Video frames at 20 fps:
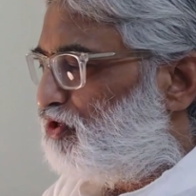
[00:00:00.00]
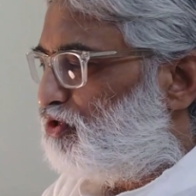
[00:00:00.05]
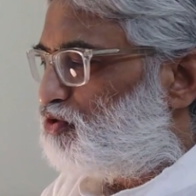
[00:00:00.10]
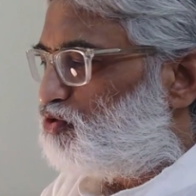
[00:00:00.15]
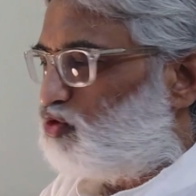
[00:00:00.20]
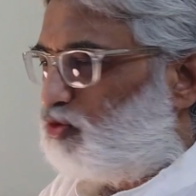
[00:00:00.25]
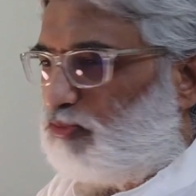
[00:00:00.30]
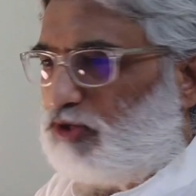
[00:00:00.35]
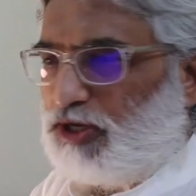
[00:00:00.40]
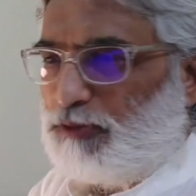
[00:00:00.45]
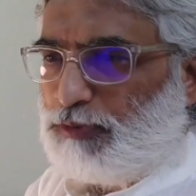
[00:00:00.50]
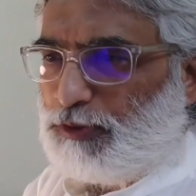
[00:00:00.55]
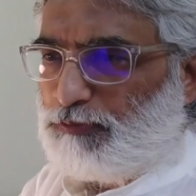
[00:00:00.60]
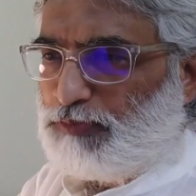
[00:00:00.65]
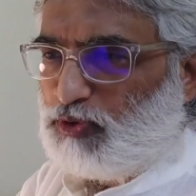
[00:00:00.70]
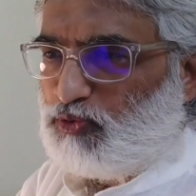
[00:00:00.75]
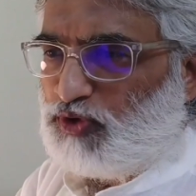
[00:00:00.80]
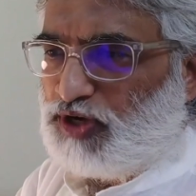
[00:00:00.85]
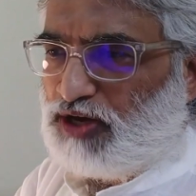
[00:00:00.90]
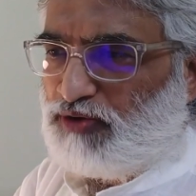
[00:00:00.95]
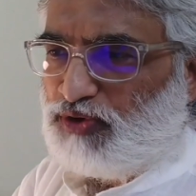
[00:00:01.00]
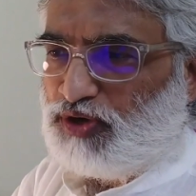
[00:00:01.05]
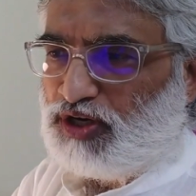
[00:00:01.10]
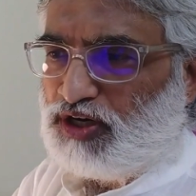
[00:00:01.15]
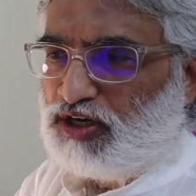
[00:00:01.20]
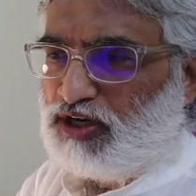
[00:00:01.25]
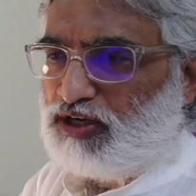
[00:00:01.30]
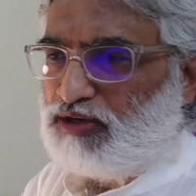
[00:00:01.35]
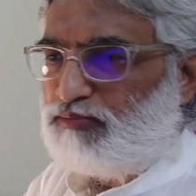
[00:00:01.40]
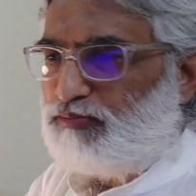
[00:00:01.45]
So many people would have
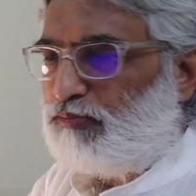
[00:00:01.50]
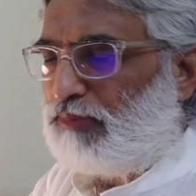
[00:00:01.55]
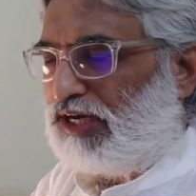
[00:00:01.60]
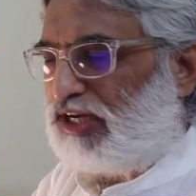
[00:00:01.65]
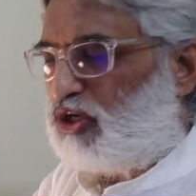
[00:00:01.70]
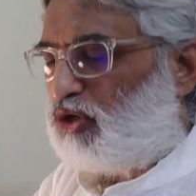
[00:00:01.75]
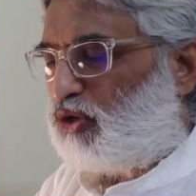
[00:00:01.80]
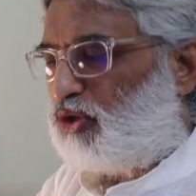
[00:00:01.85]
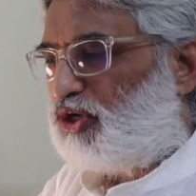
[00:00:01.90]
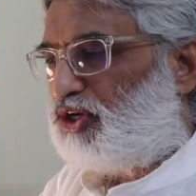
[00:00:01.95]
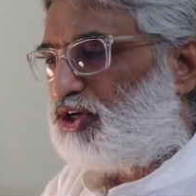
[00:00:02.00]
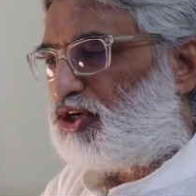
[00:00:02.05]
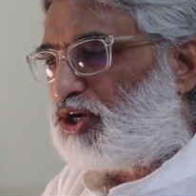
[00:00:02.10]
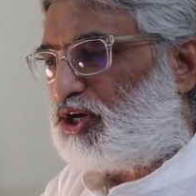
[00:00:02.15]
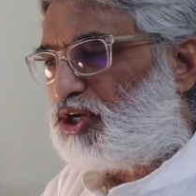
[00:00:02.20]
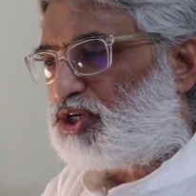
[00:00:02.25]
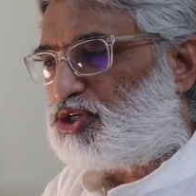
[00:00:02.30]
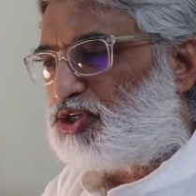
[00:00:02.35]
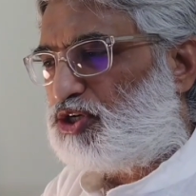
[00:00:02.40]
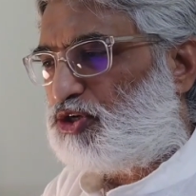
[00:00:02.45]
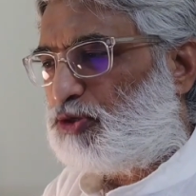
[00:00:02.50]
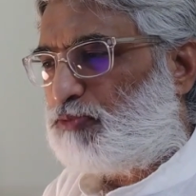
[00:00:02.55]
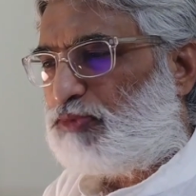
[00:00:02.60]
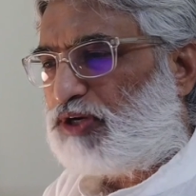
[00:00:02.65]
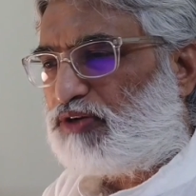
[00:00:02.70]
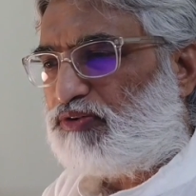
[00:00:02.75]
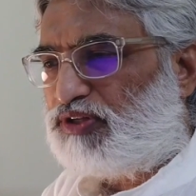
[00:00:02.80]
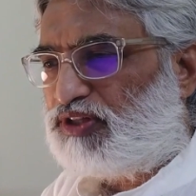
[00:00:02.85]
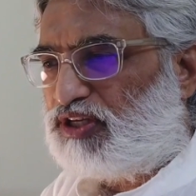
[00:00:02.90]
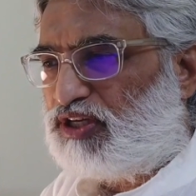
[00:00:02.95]
heard my own introduction on
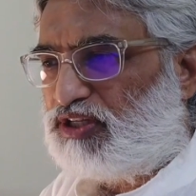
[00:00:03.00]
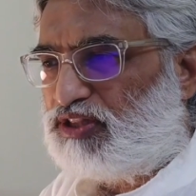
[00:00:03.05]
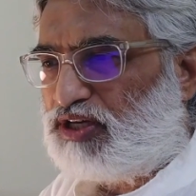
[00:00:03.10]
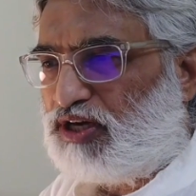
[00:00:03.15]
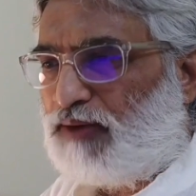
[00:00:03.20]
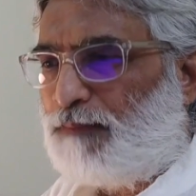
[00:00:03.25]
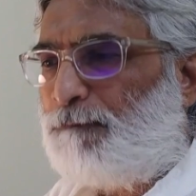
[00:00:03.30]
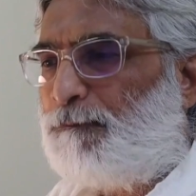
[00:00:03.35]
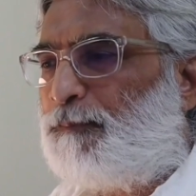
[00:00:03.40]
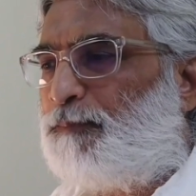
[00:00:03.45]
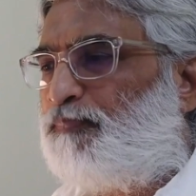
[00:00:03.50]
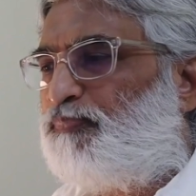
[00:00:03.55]
Bhagavad Gita,